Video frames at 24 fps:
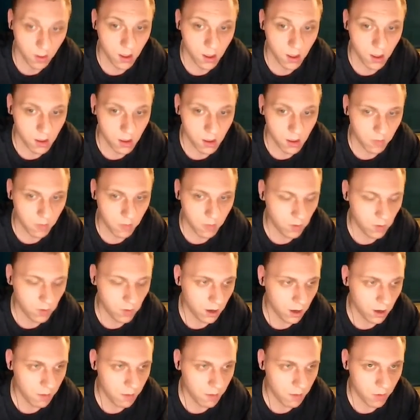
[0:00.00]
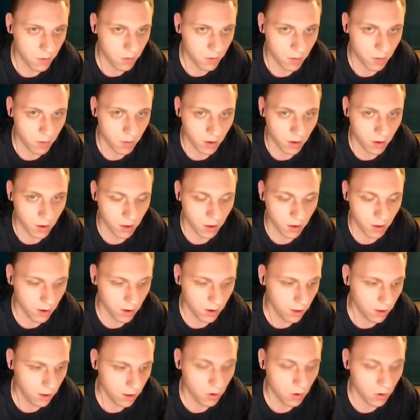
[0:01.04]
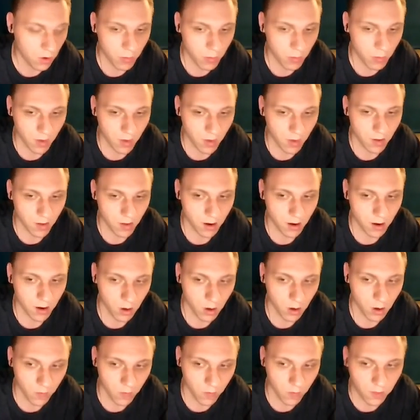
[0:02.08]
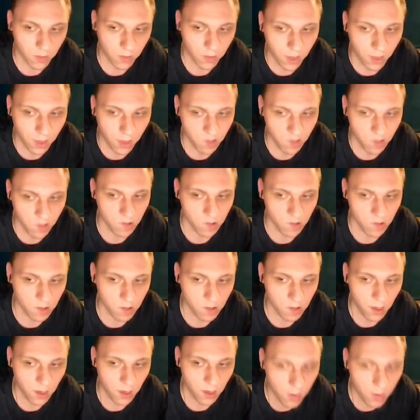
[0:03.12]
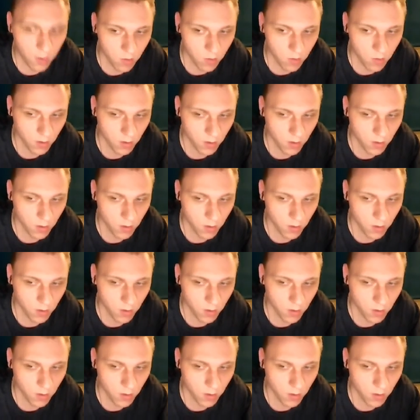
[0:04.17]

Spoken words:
but you can incorporate a lot of cases into it,